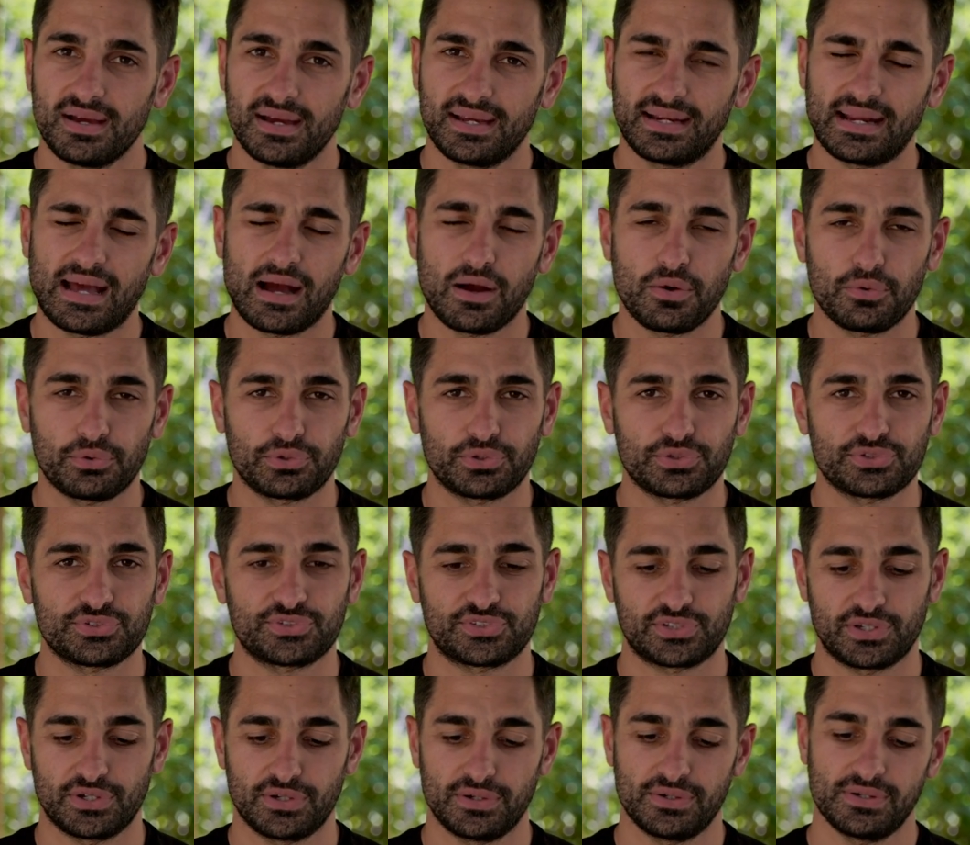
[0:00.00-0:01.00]
an hour or
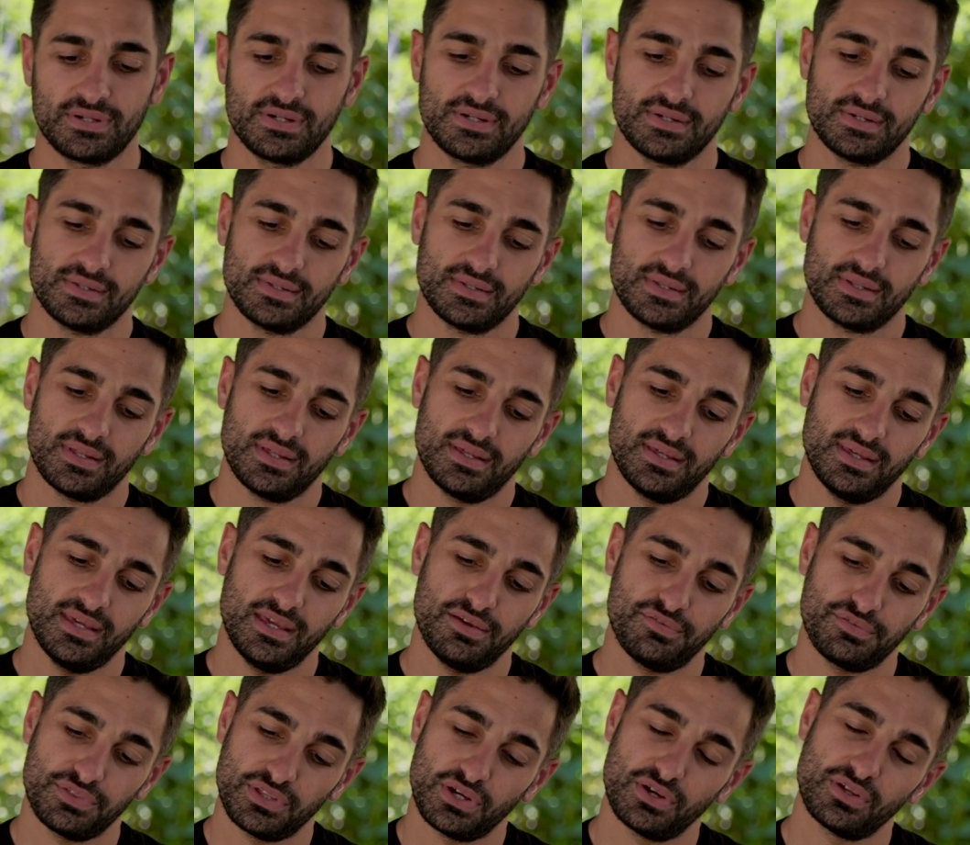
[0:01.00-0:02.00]
so,
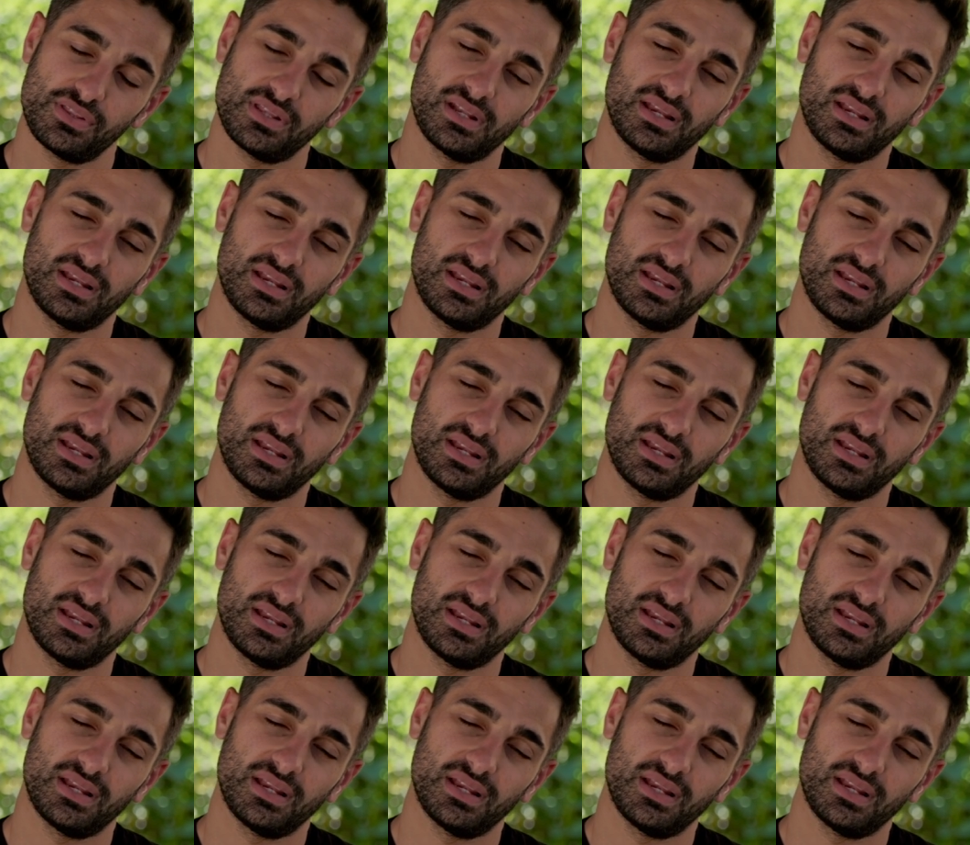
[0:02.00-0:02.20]
even though